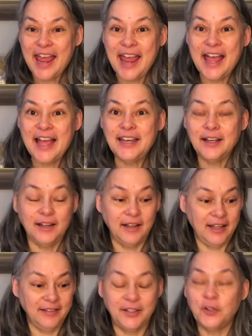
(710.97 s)
and
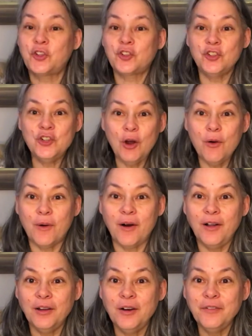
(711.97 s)
there's snow
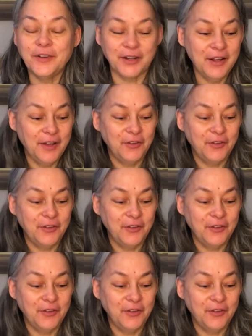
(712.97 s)
all over.